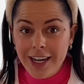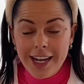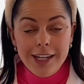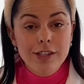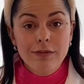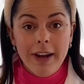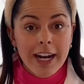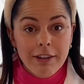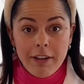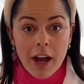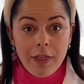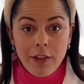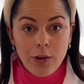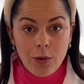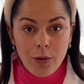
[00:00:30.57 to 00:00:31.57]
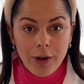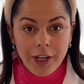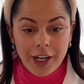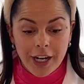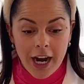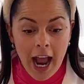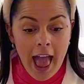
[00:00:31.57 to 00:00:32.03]
is right around the
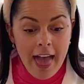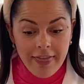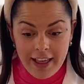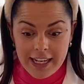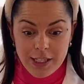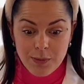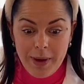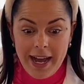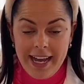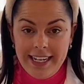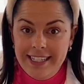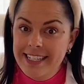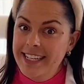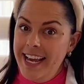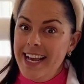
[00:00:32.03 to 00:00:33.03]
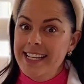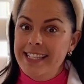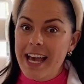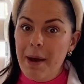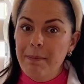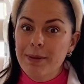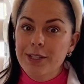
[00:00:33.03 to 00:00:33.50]
corner. That's why today's
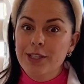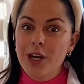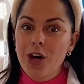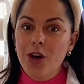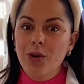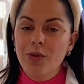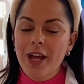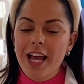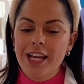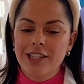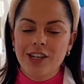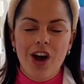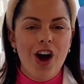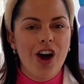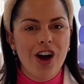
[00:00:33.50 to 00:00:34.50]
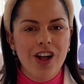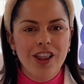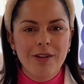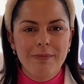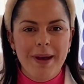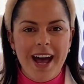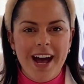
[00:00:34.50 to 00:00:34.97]
episode is all
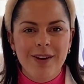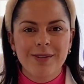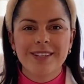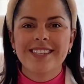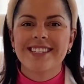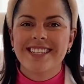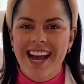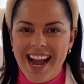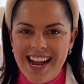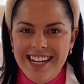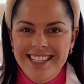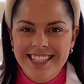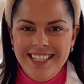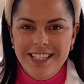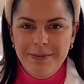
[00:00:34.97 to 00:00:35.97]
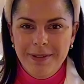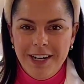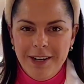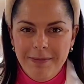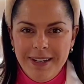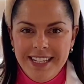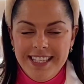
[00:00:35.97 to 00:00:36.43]
about science
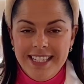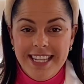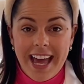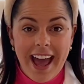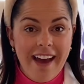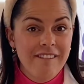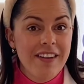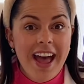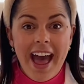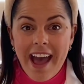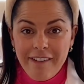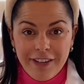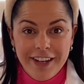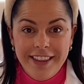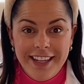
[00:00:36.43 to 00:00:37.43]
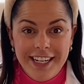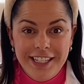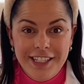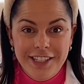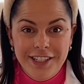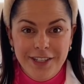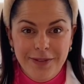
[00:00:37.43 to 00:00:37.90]
experiments that have everything
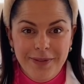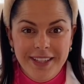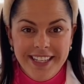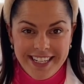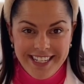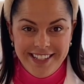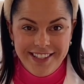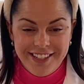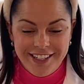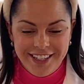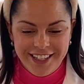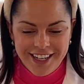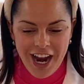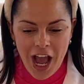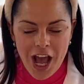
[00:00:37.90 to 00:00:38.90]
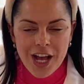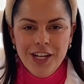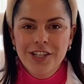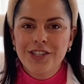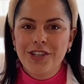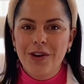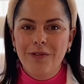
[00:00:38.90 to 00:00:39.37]
to do with Easter.
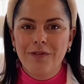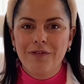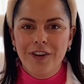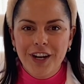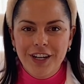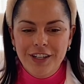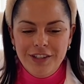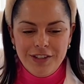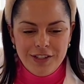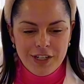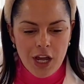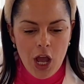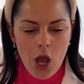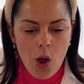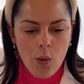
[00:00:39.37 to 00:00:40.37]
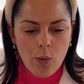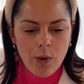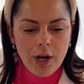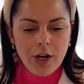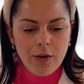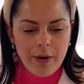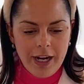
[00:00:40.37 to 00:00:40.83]
So first,
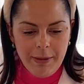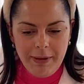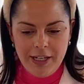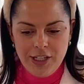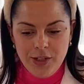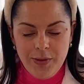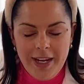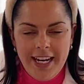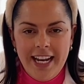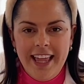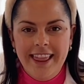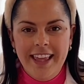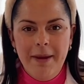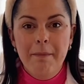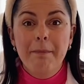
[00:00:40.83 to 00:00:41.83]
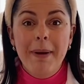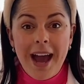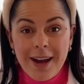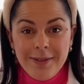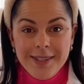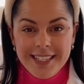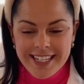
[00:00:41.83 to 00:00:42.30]
we're going to be doing the
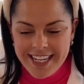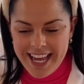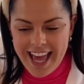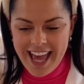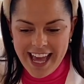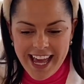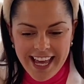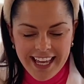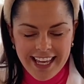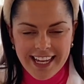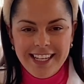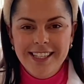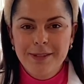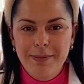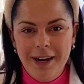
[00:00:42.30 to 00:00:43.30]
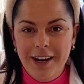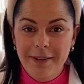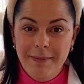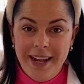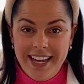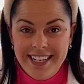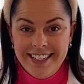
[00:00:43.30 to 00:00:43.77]
bouncy egg
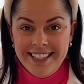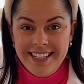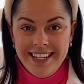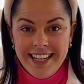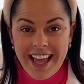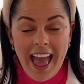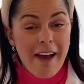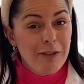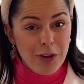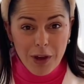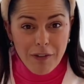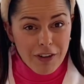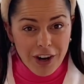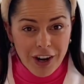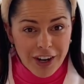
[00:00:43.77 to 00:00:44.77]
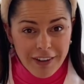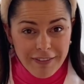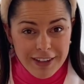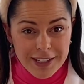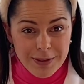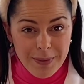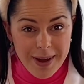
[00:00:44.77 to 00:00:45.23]
experiment. Have you ever heard of
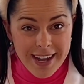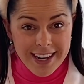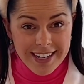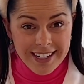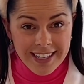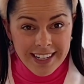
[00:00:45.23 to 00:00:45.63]
this one?